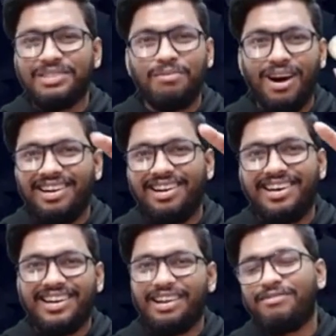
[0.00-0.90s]
One
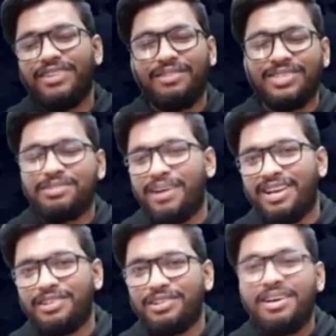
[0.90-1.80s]
ray of light, which is
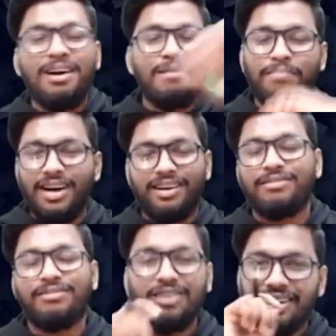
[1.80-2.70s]
parallel to
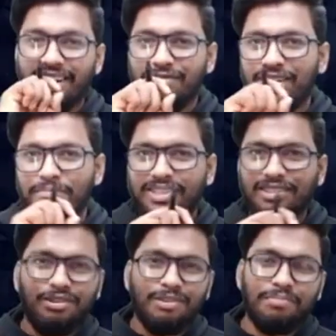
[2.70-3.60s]
the the ray of light
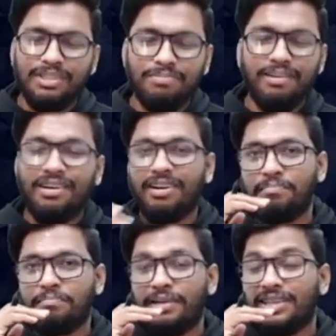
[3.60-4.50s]
passing to the principal,
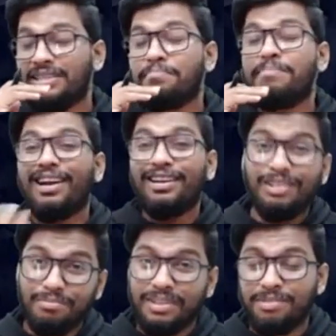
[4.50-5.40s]
uh, passing parallel to
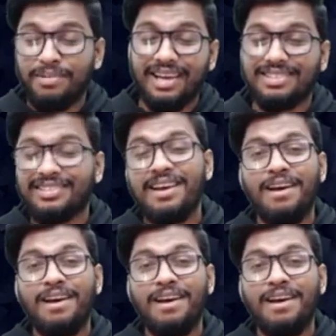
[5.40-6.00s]
the principal axis,